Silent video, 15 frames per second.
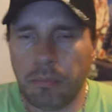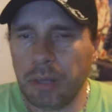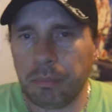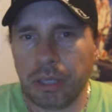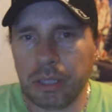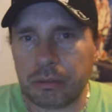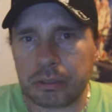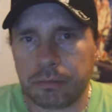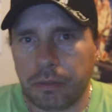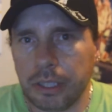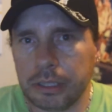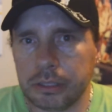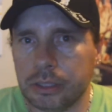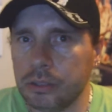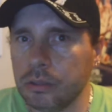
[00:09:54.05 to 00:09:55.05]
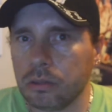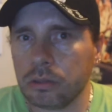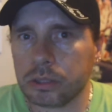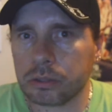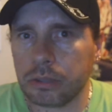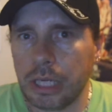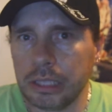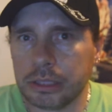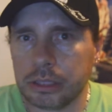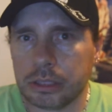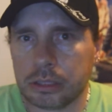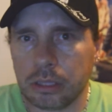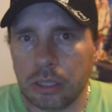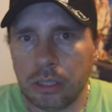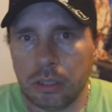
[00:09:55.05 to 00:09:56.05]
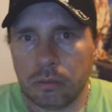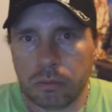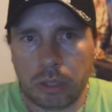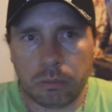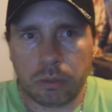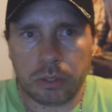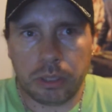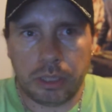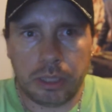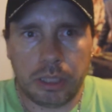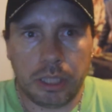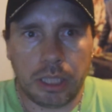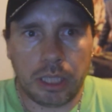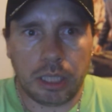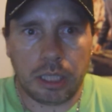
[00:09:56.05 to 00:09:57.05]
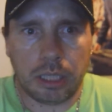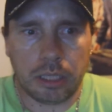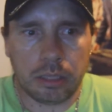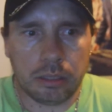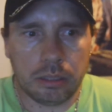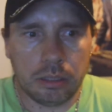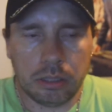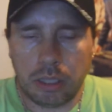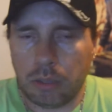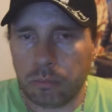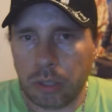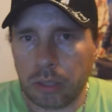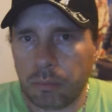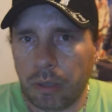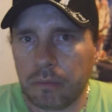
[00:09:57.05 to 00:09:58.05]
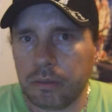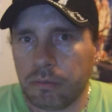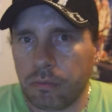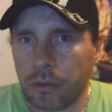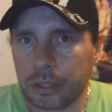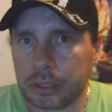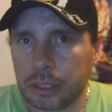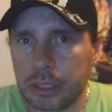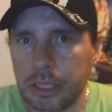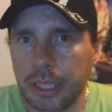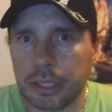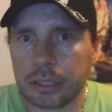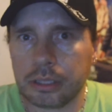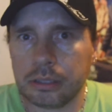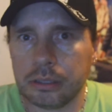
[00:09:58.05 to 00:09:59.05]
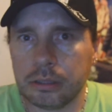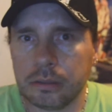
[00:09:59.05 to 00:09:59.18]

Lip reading: My bike was fine. 2 little scratches right where the right above the forks of the neck,